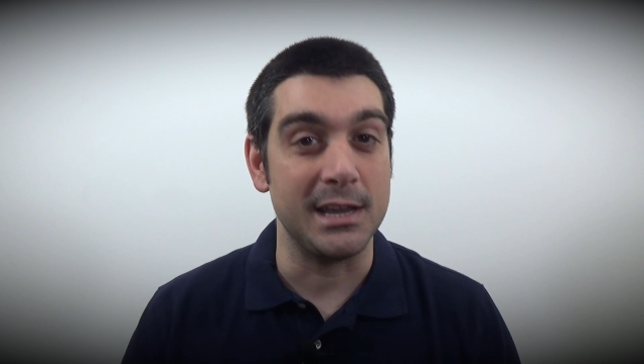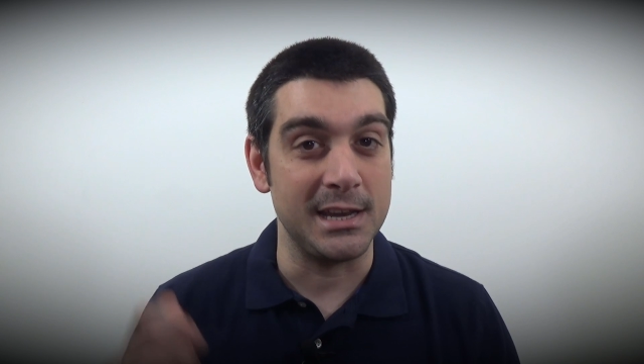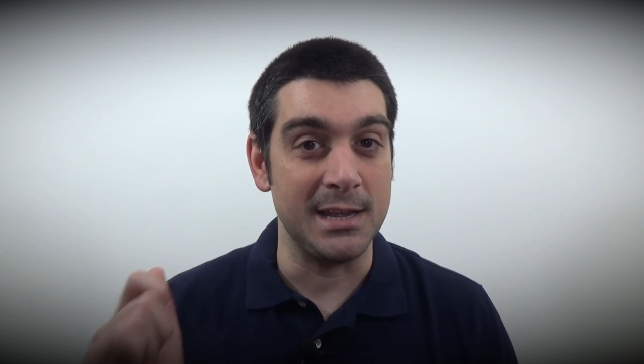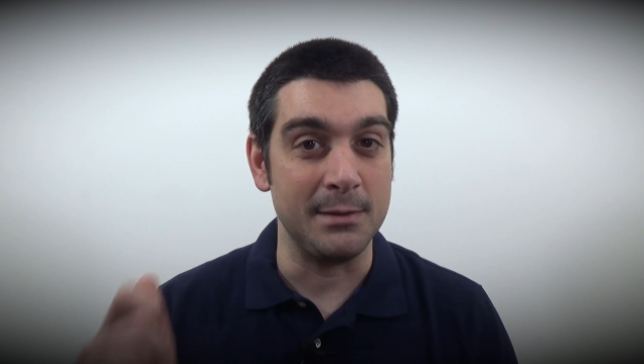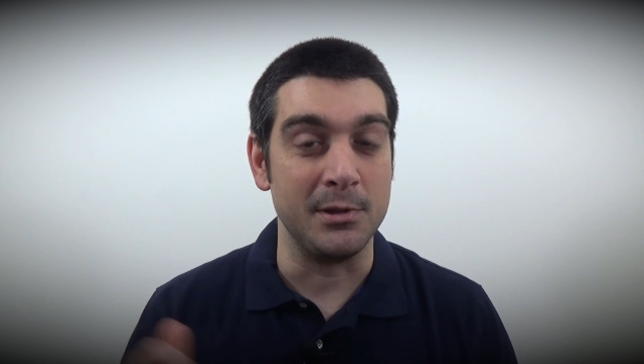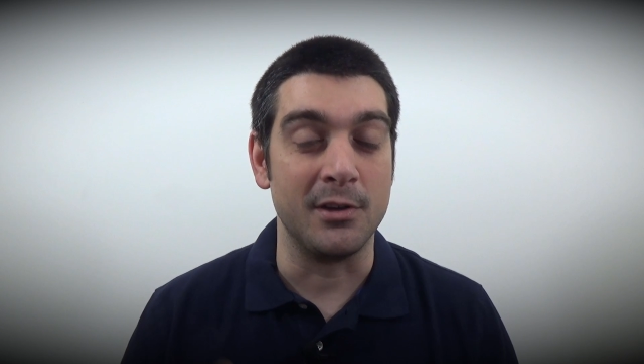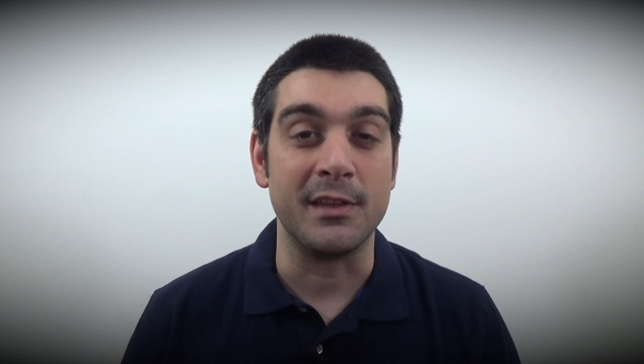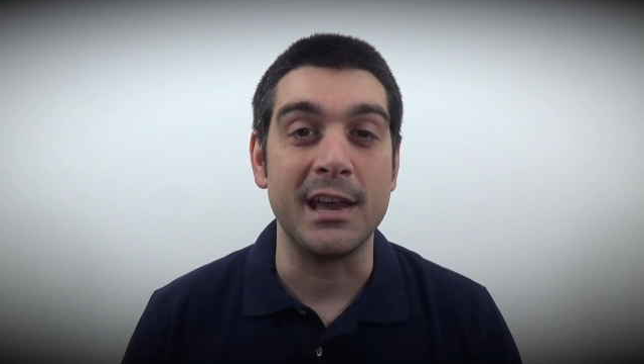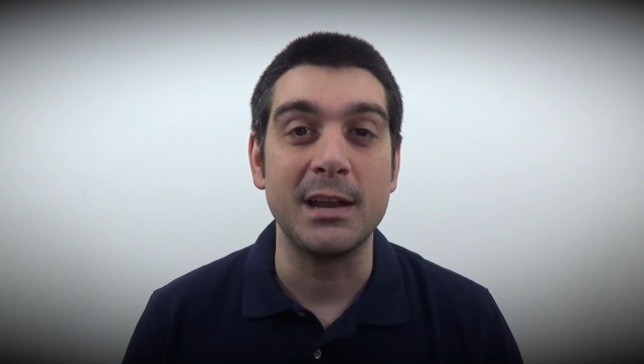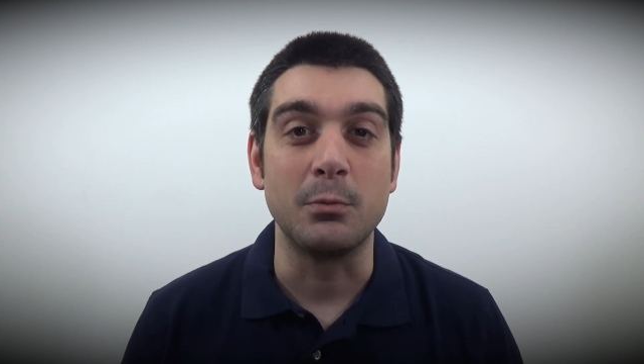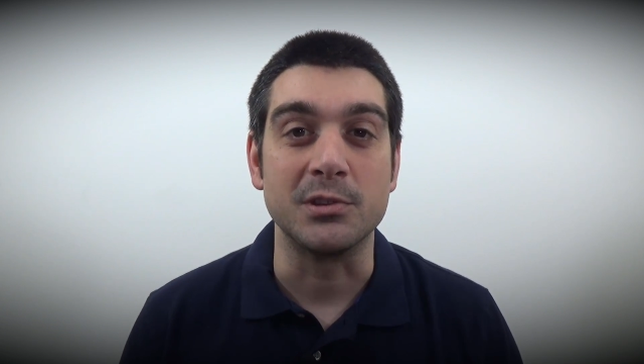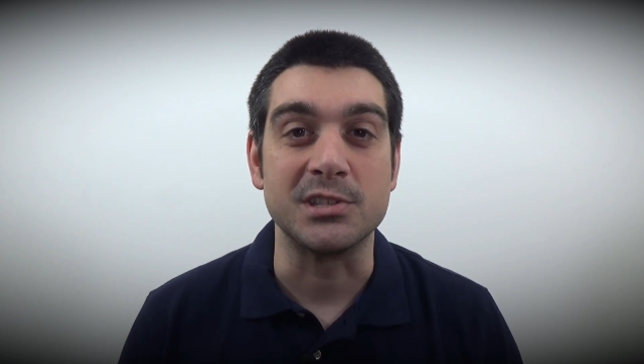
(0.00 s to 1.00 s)
and hit me on the
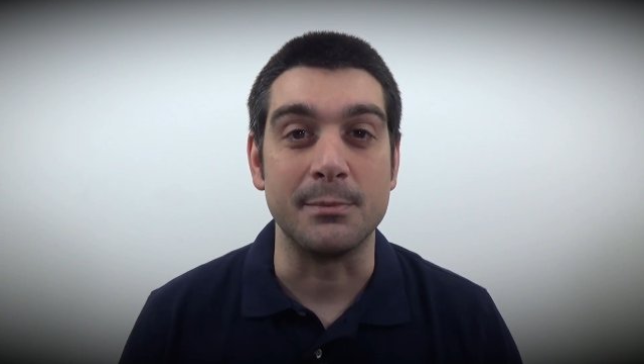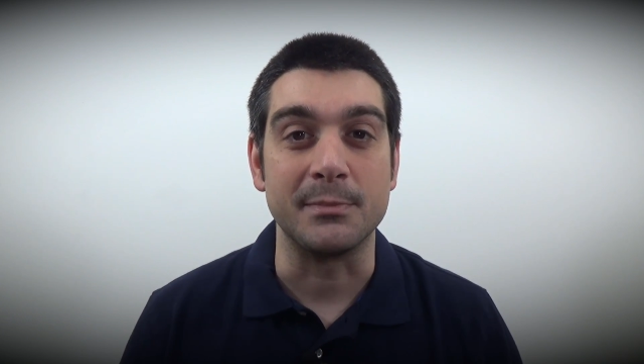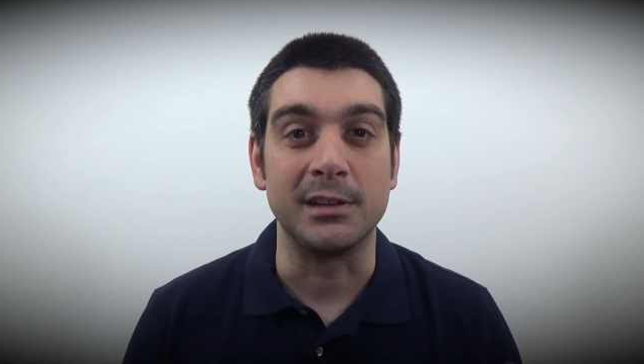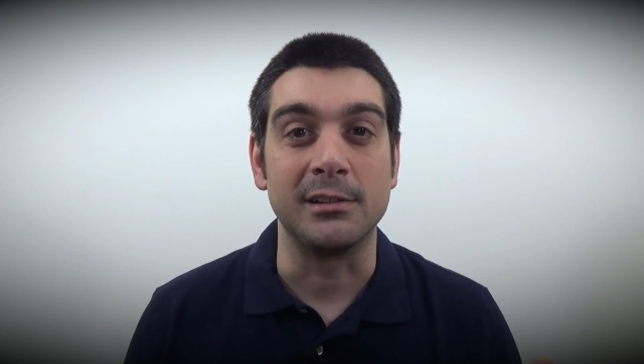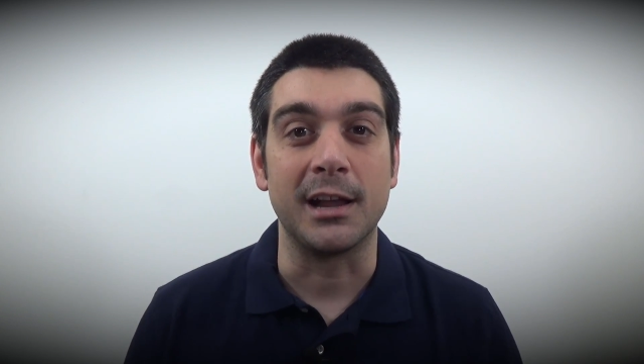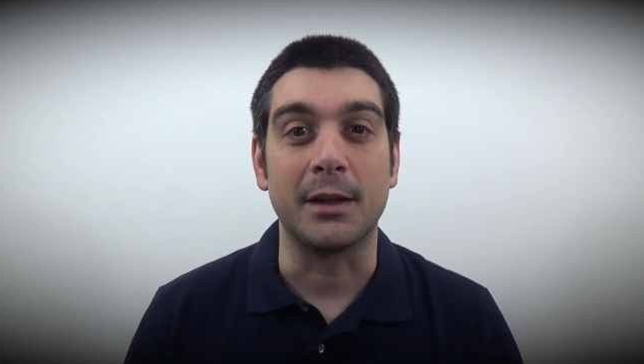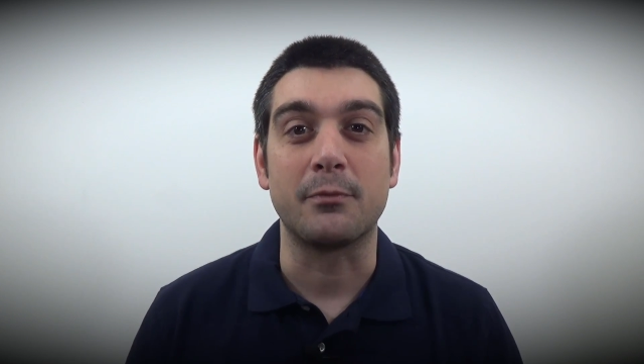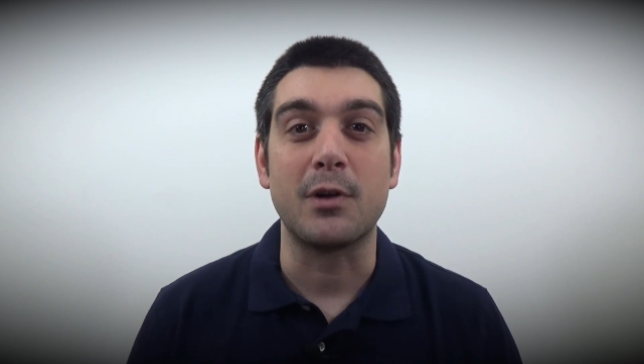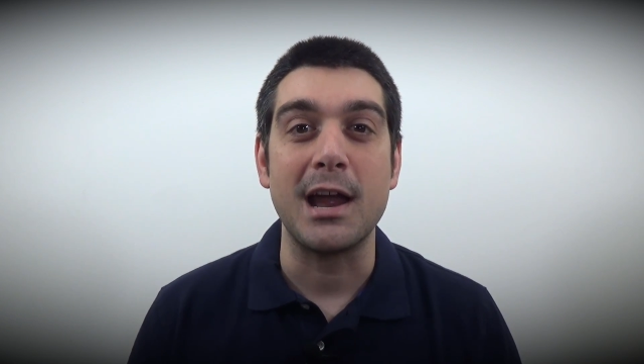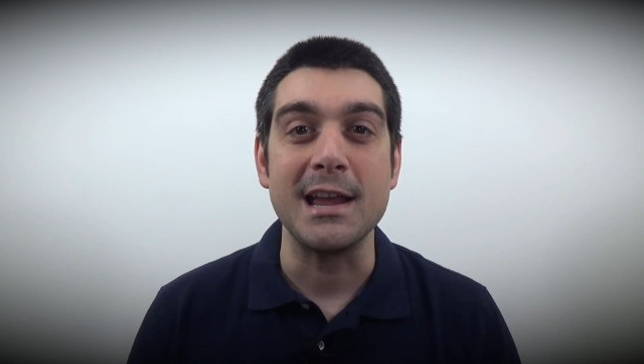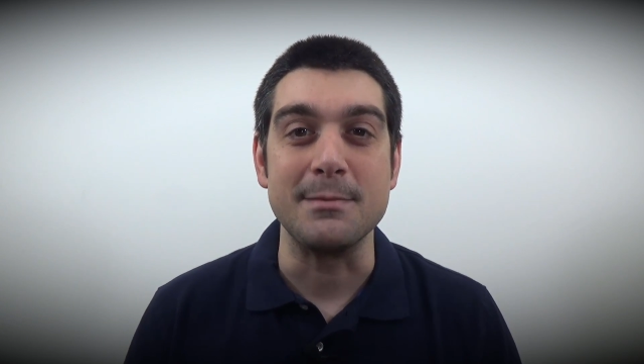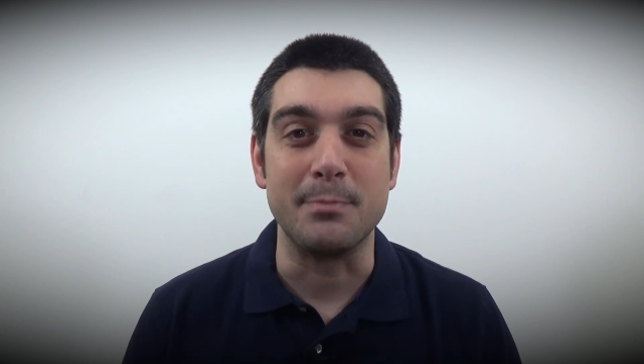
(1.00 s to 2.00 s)
head with something like a
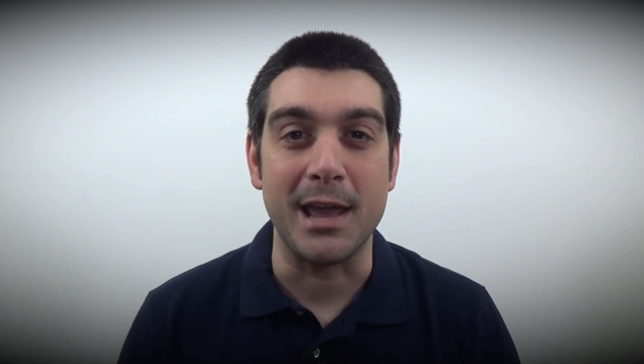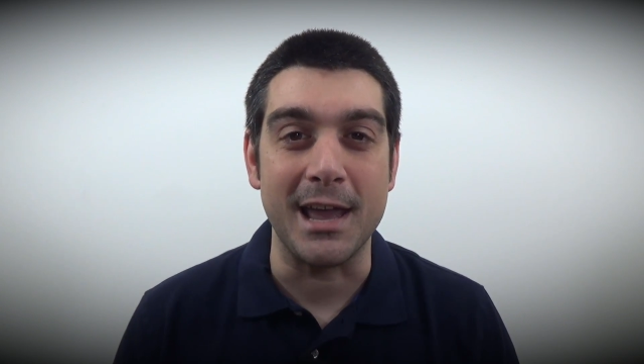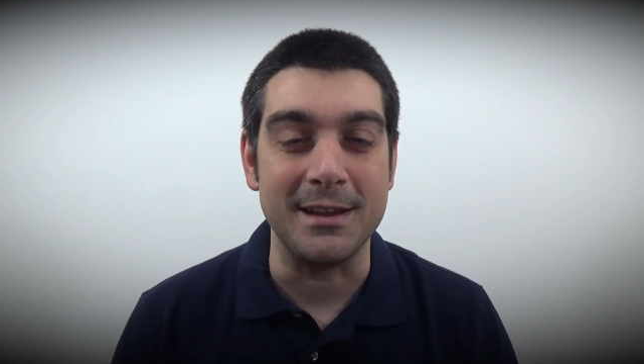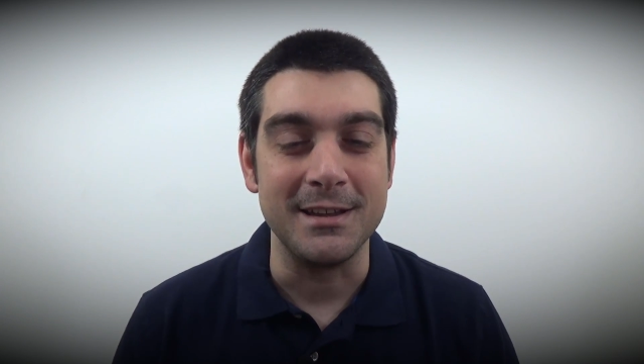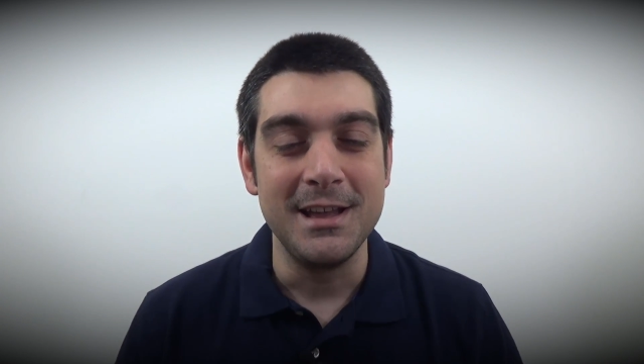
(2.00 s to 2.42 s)
frying pan.